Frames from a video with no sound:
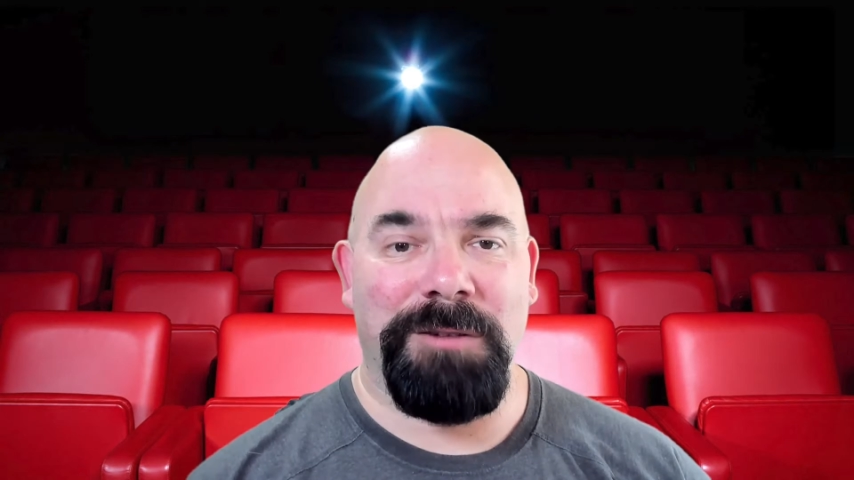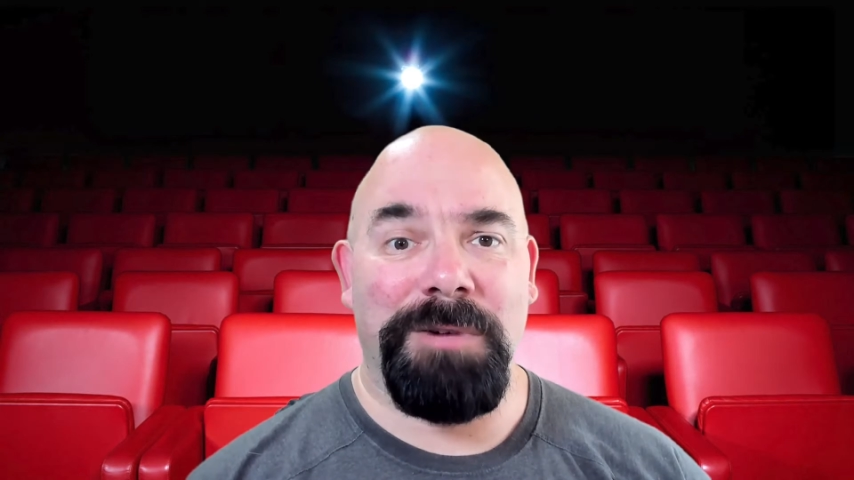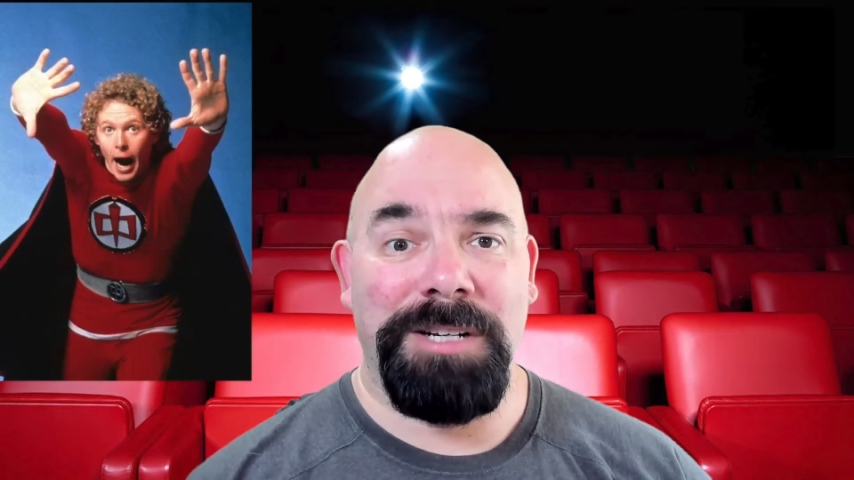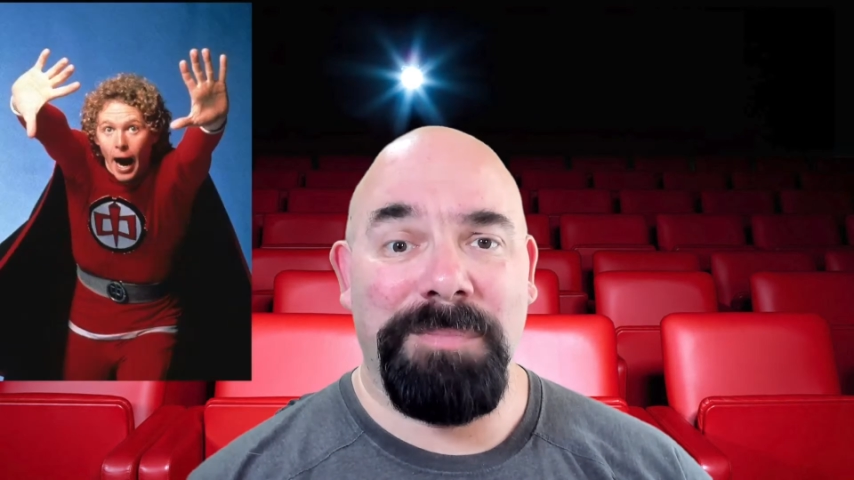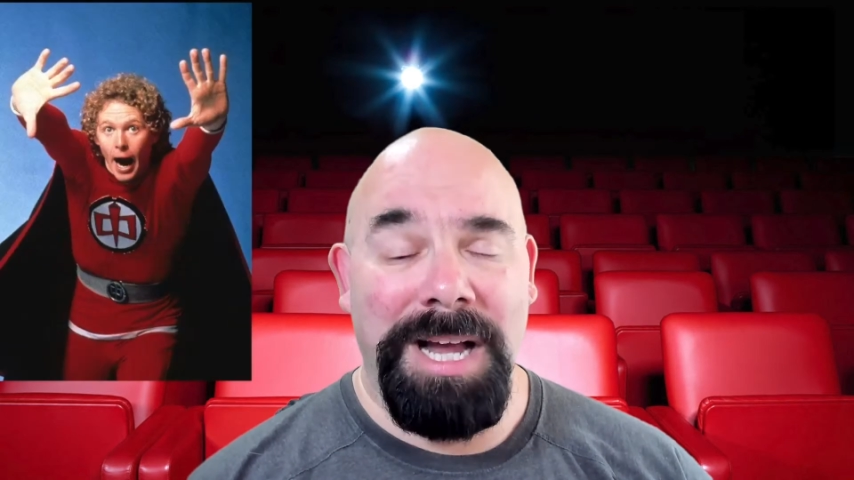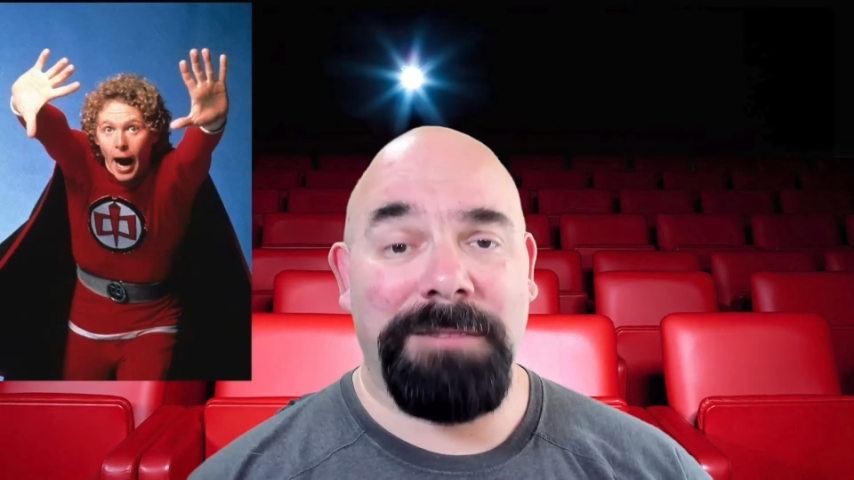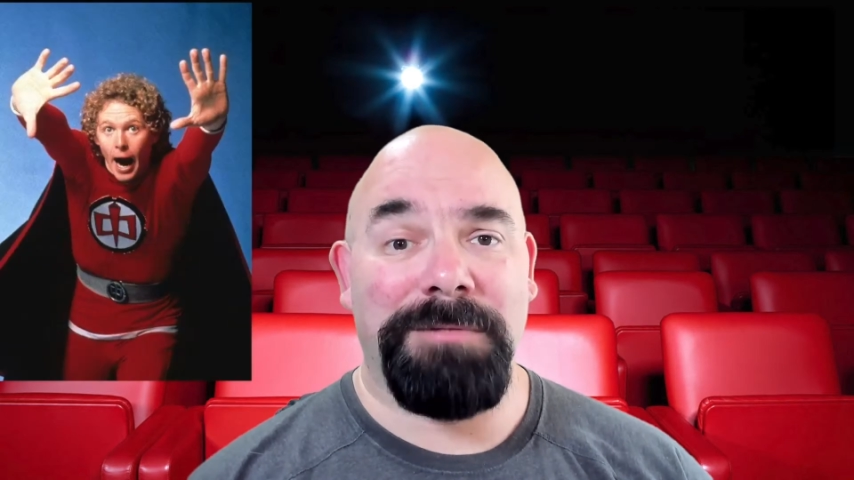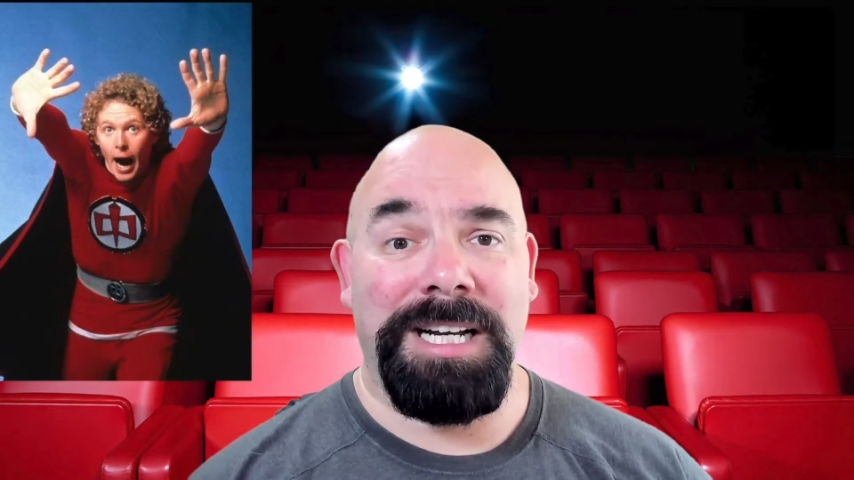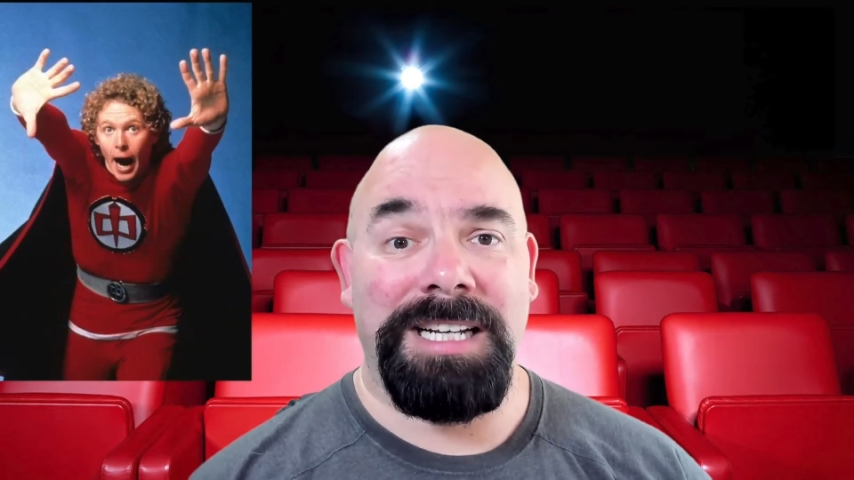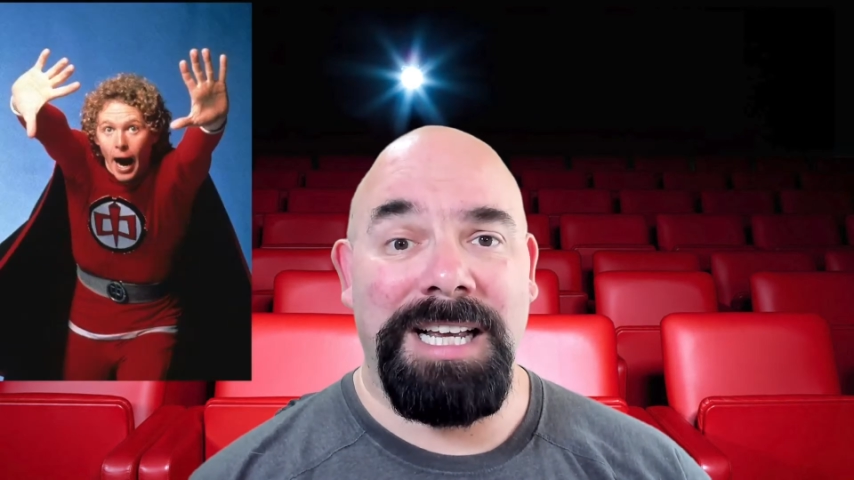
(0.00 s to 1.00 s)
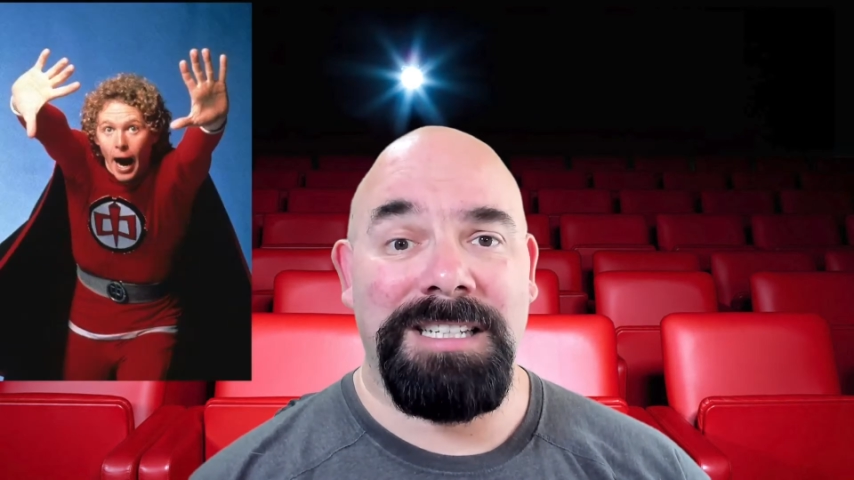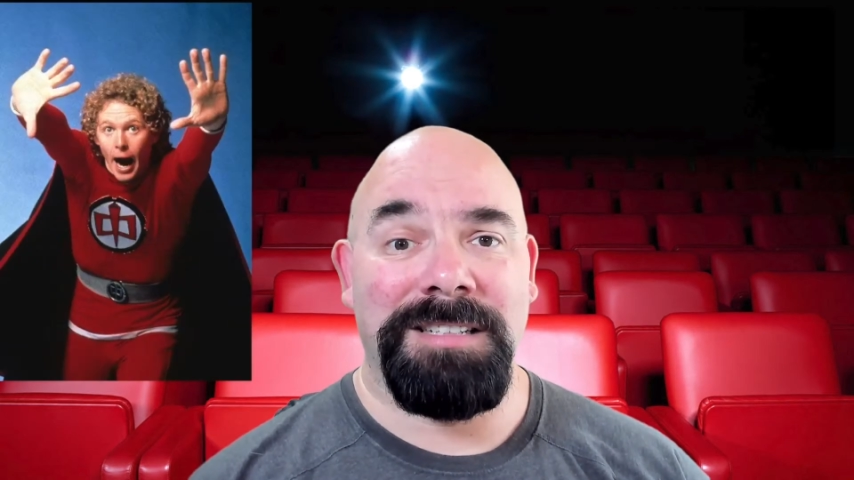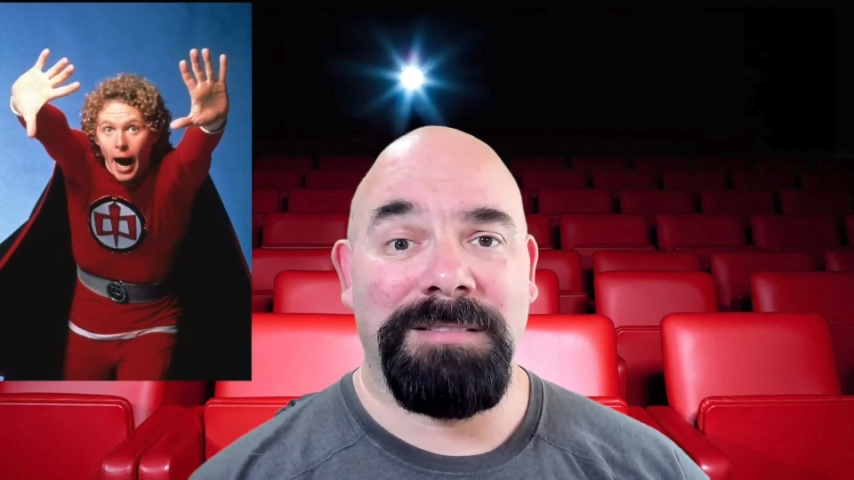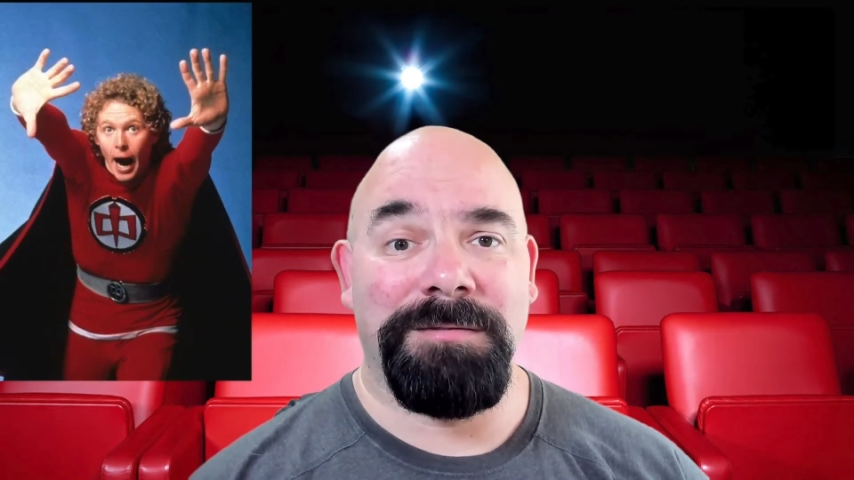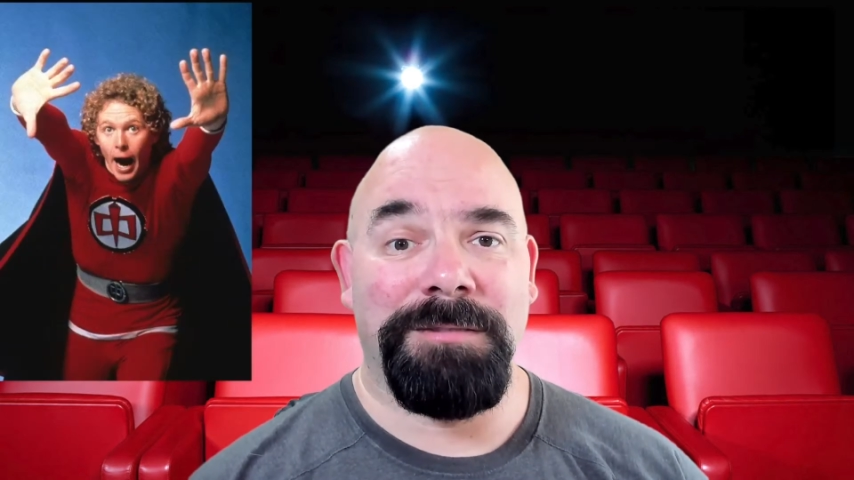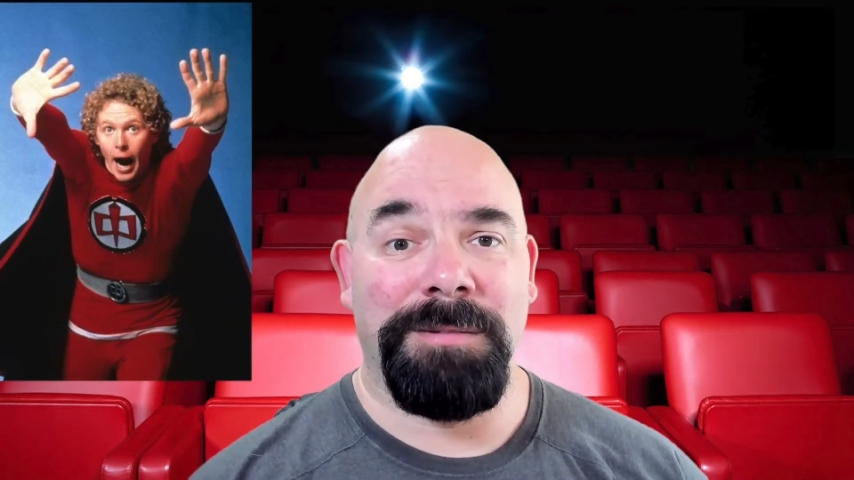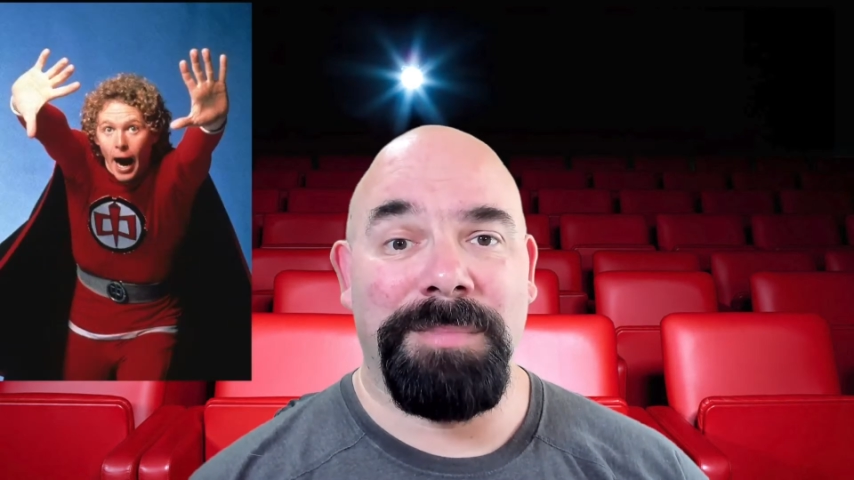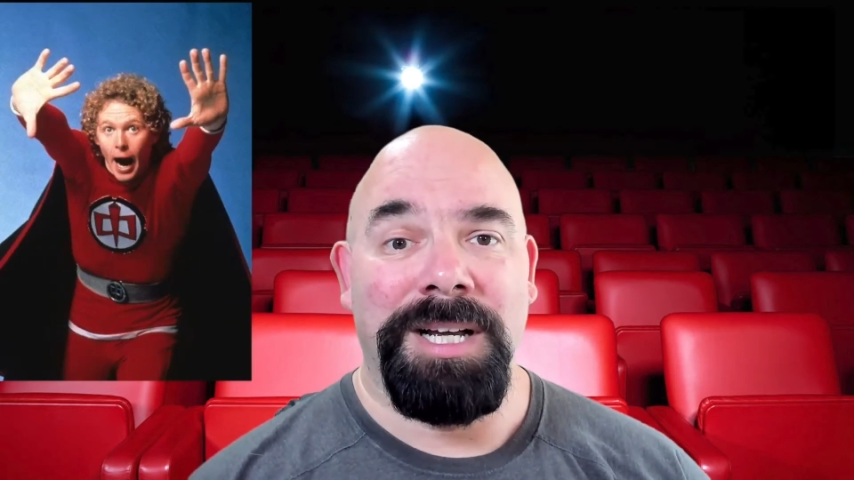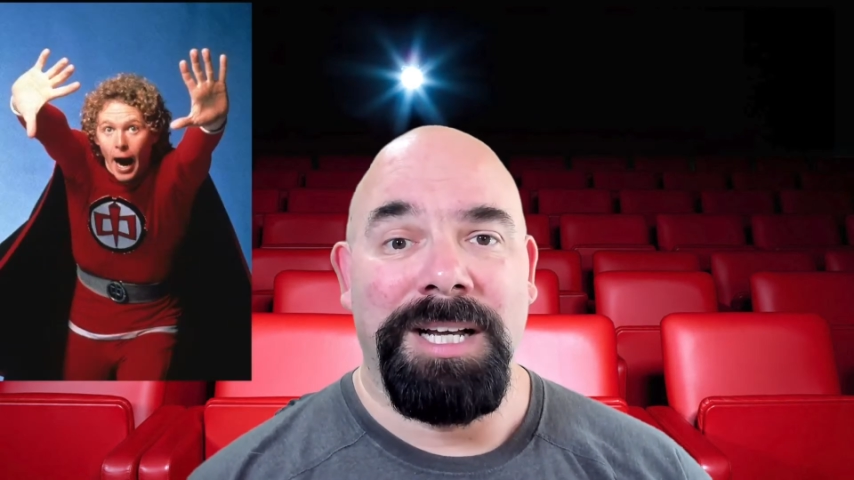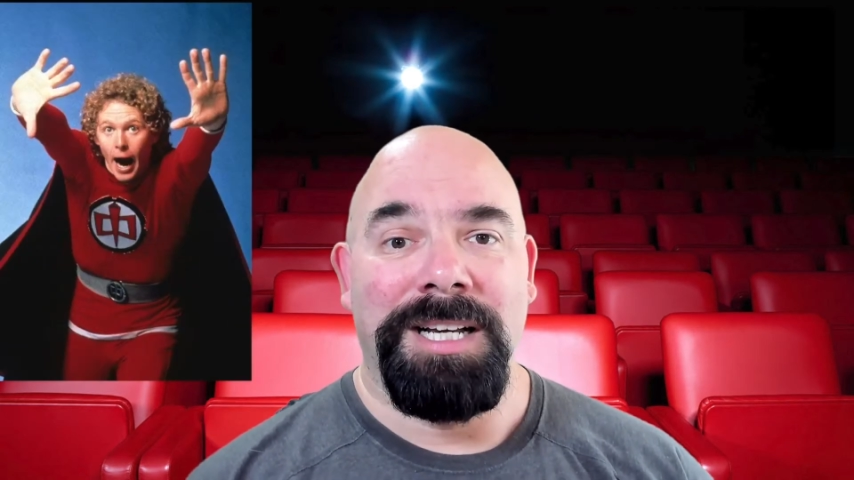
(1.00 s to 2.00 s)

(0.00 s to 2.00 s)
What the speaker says: Well, you might recognize him from